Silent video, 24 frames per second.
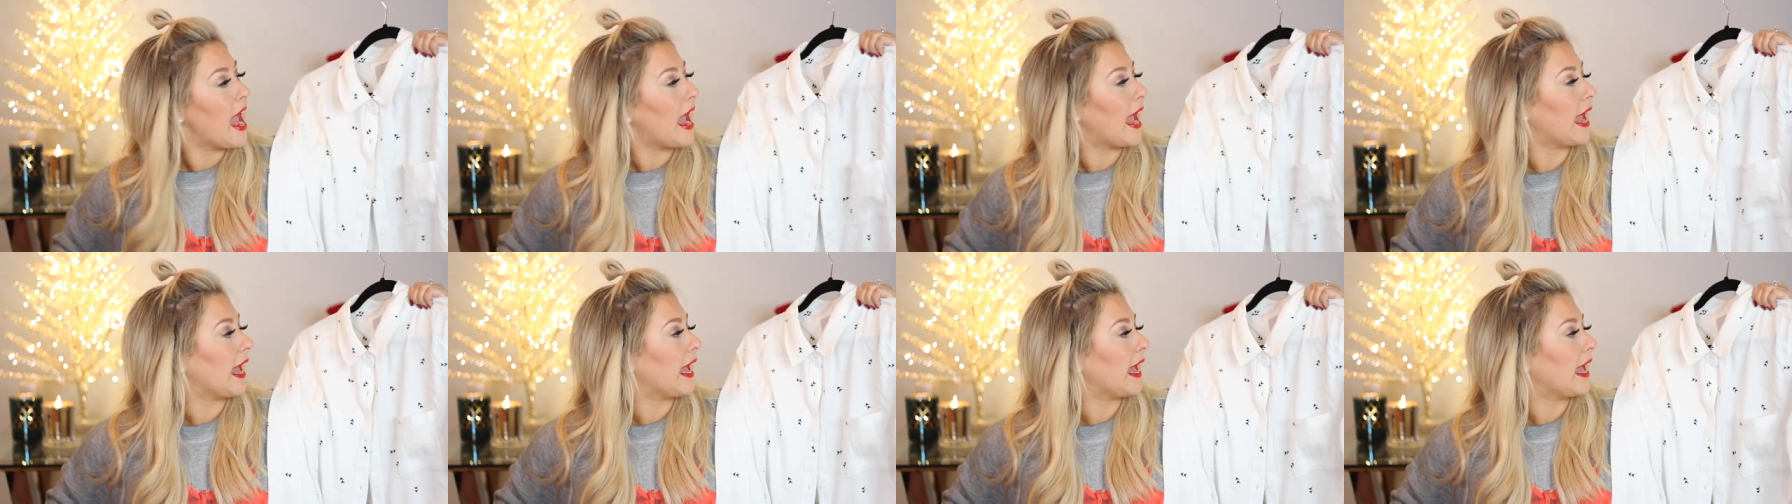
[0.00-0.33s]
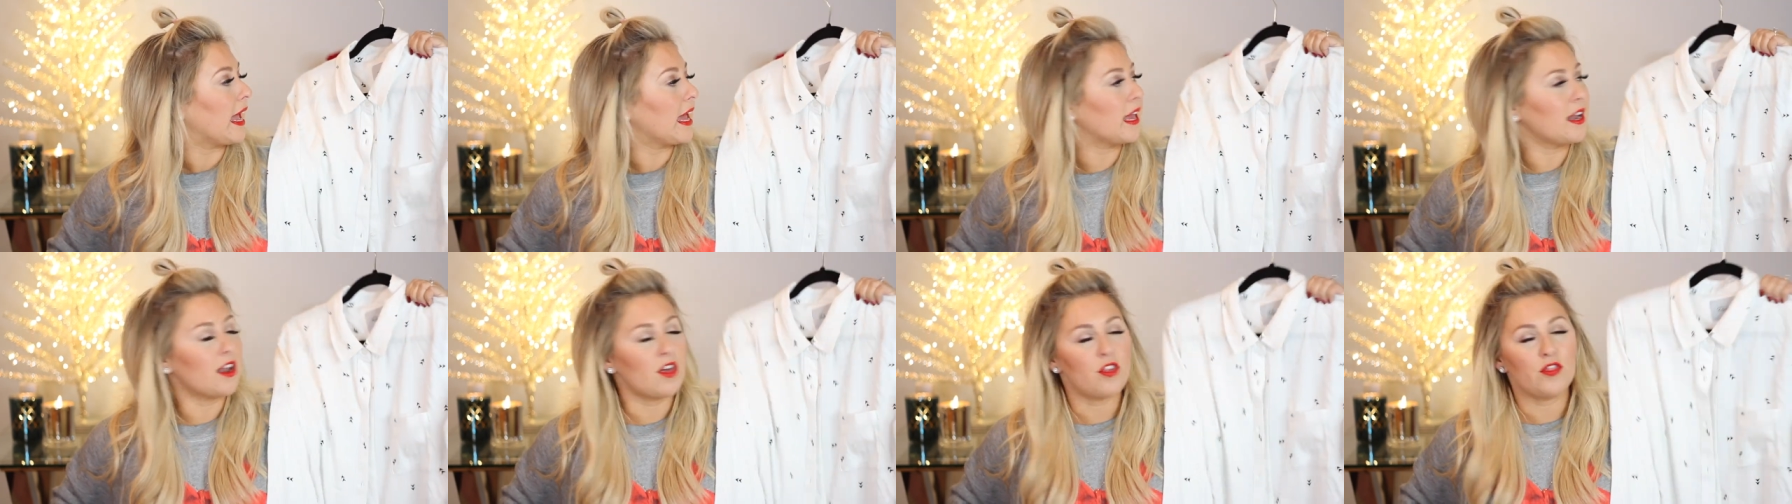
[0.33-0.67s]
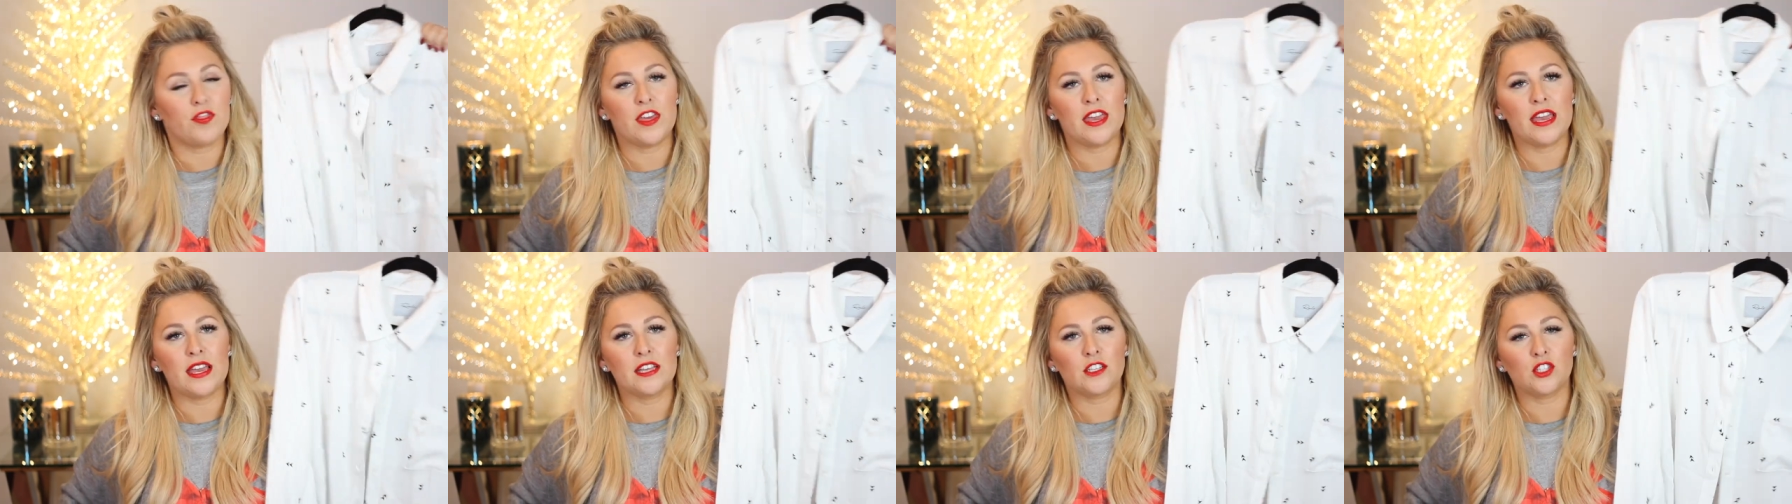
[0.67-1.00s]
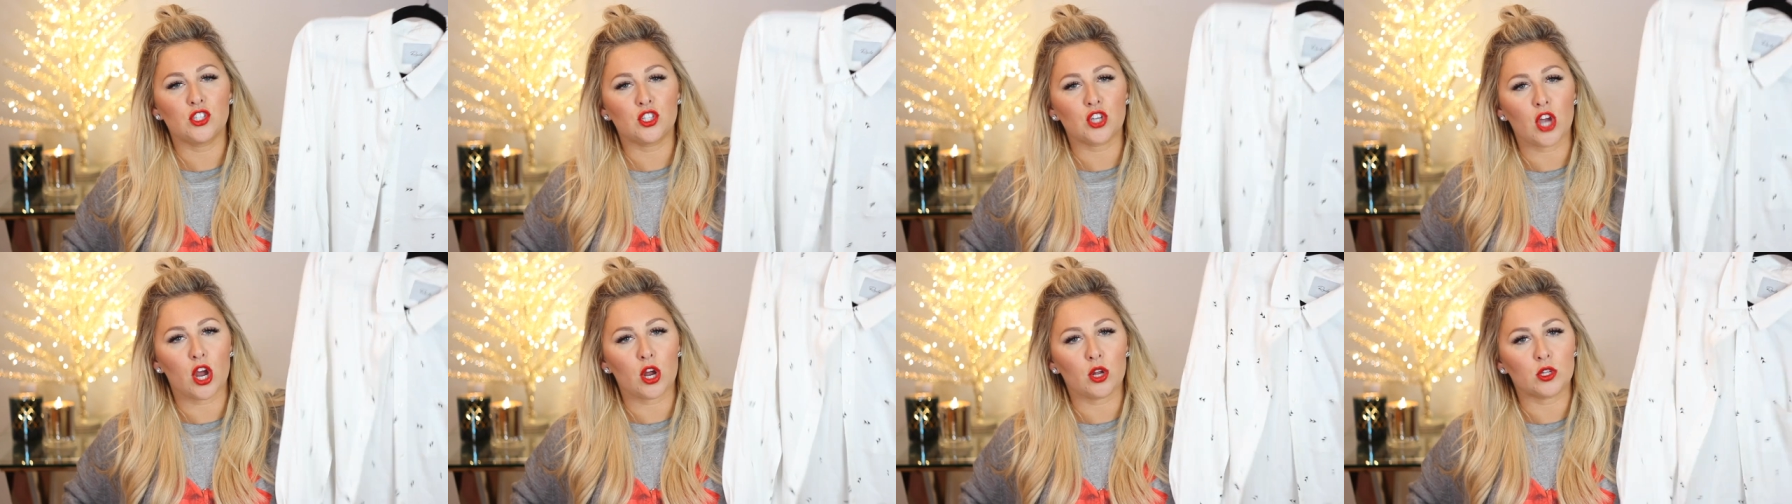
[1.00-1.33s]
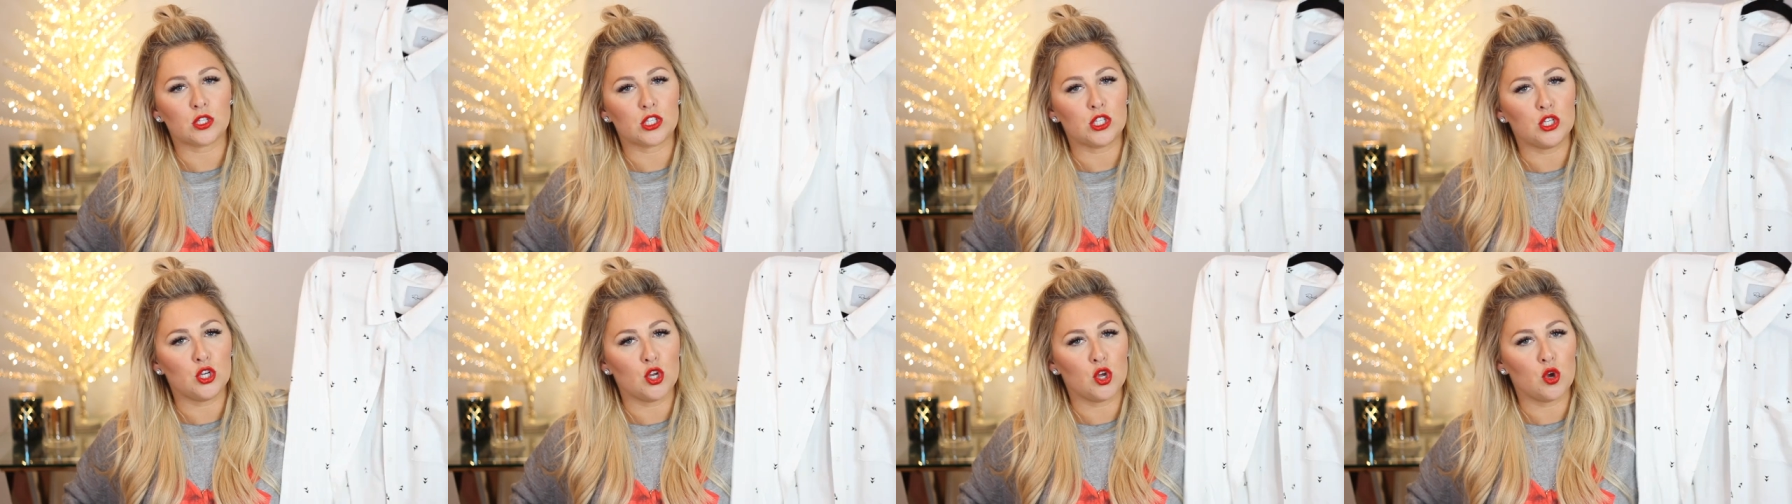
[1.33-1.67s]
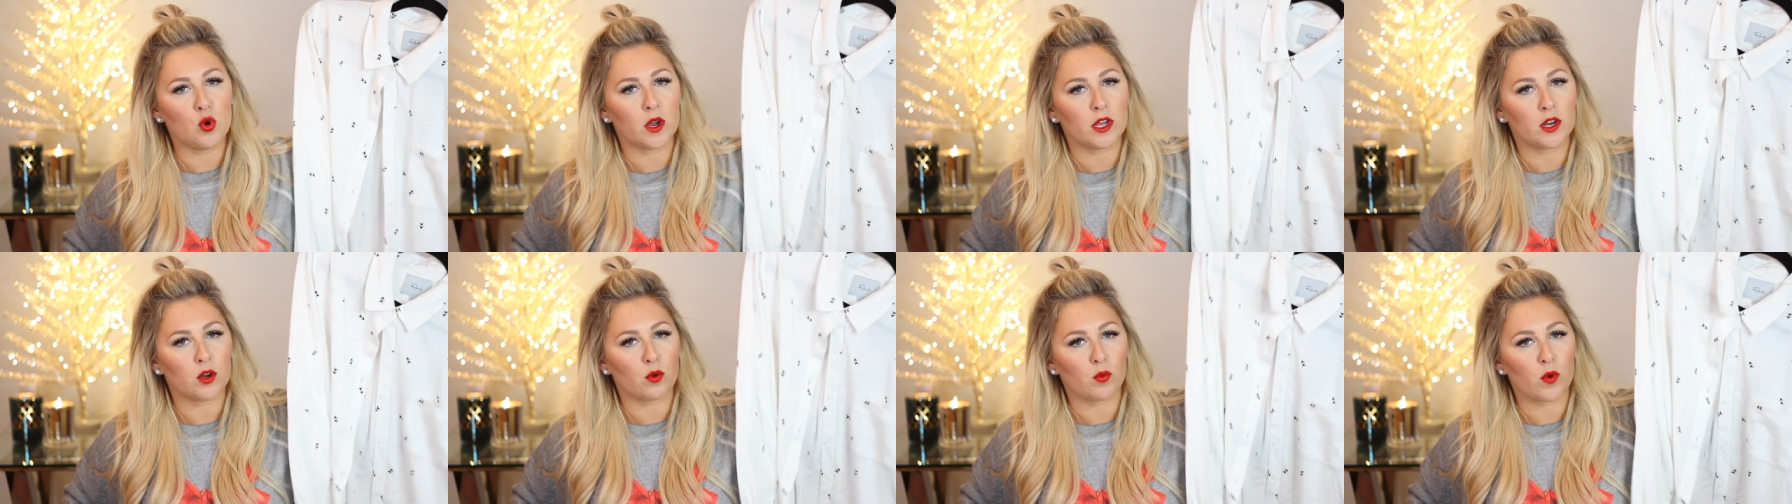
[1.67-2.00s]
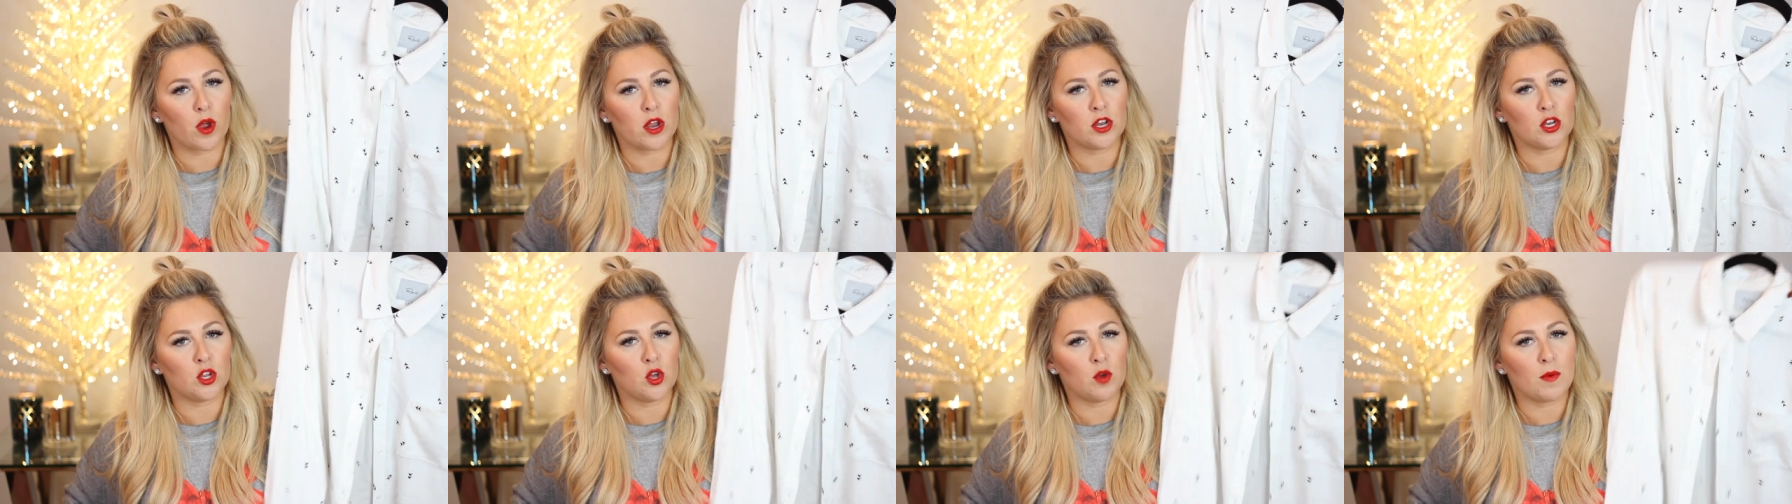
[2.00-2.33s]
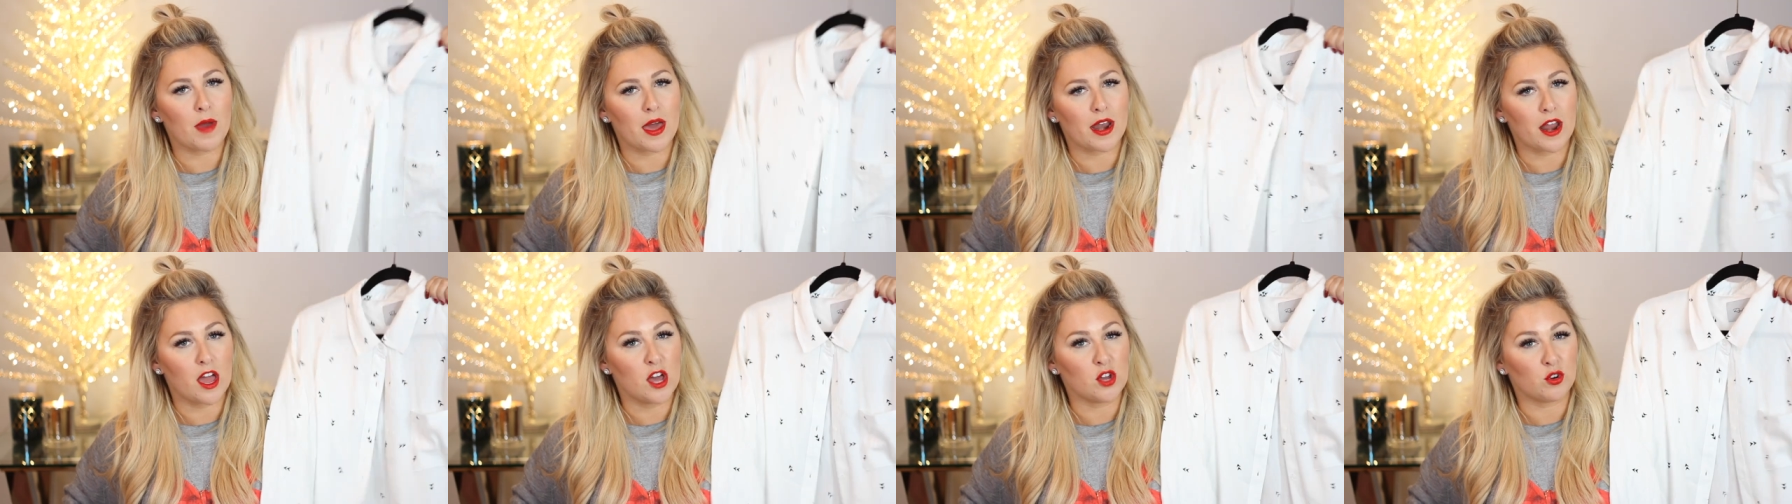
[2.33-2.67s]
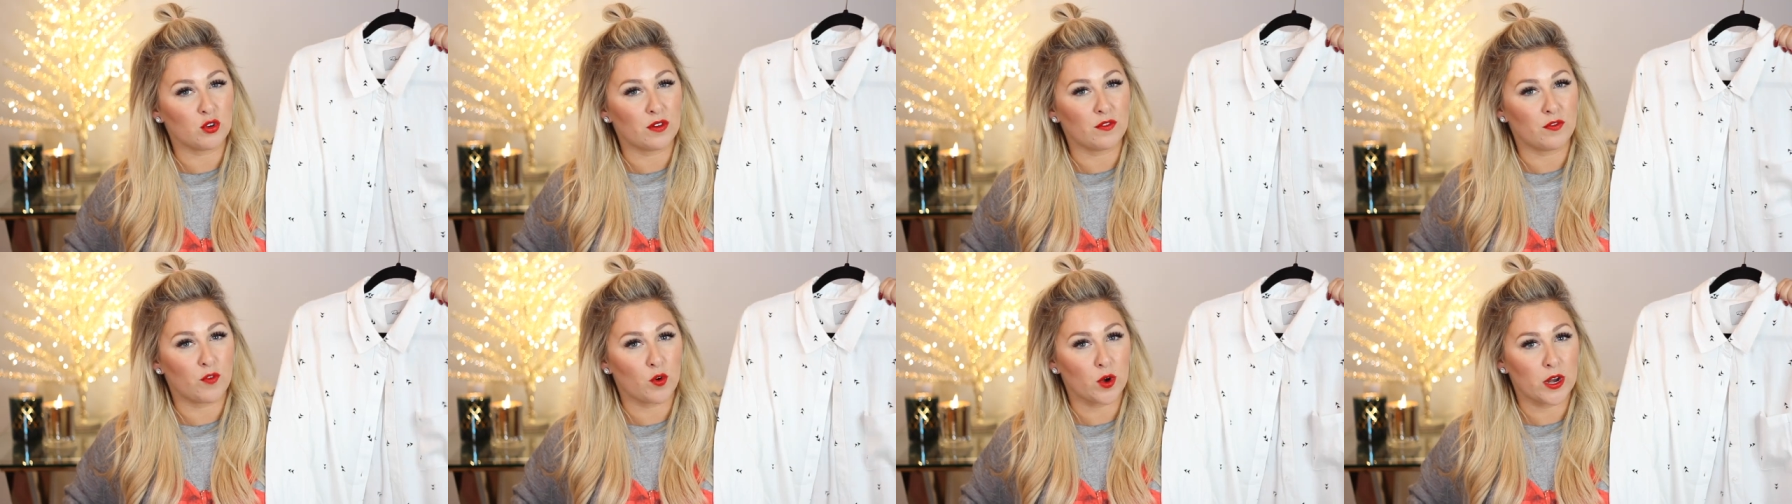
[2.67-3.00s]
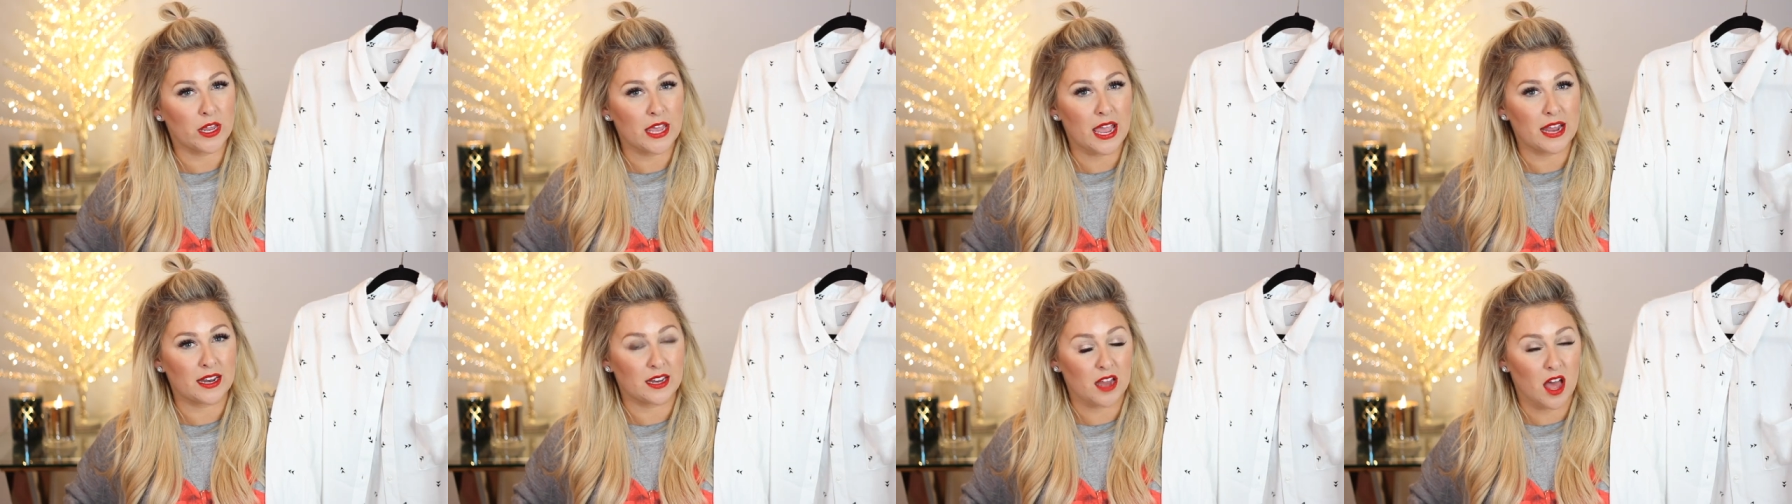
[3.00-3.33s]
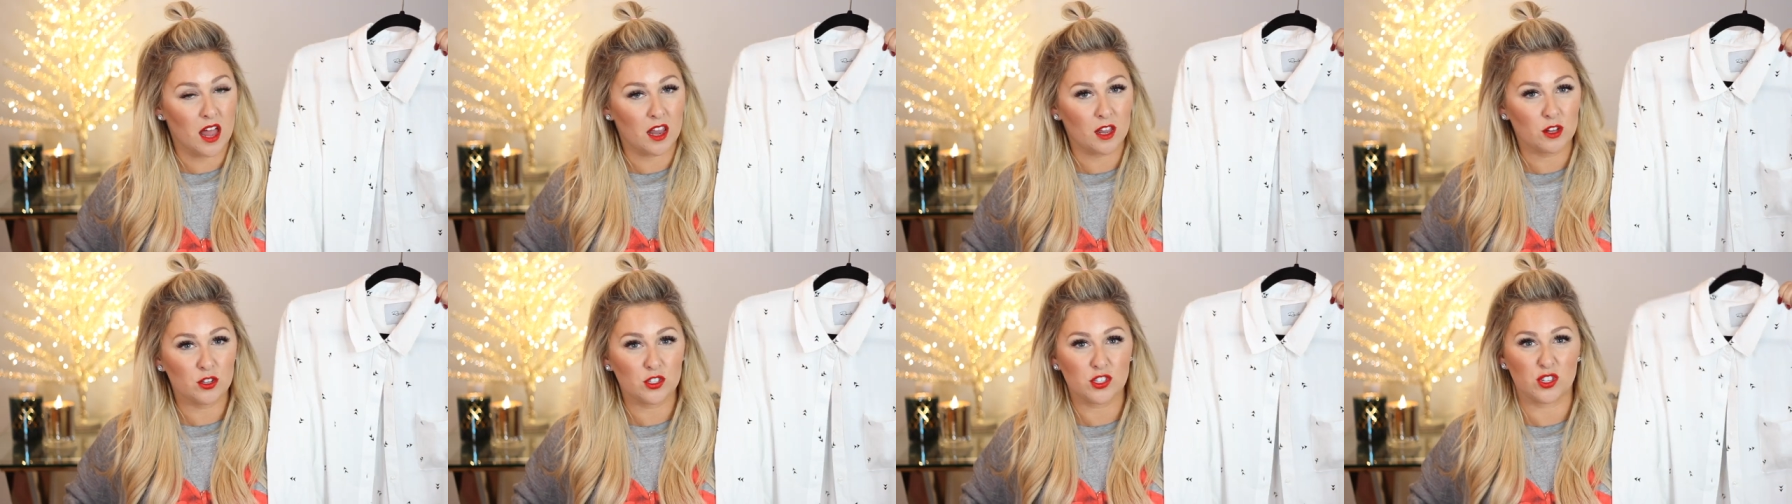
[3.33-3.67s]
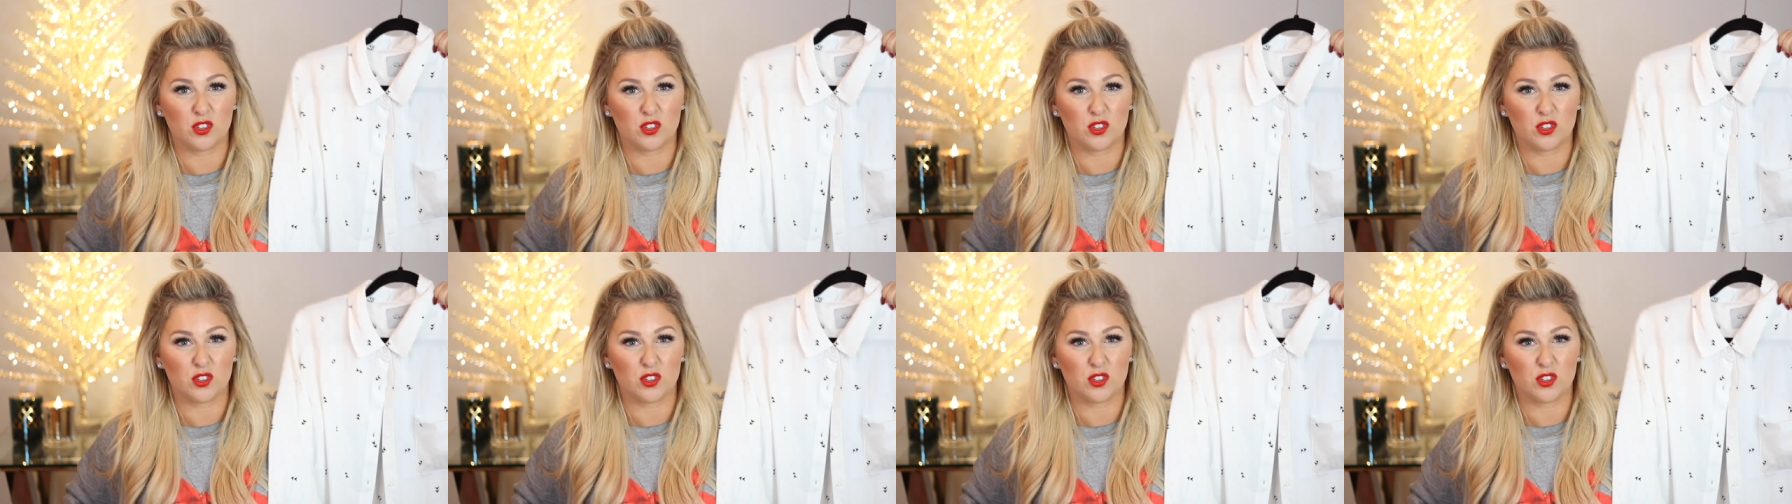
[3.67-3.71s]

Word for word: And these shirts new are gonna run you about one hundred forty-eight dollars.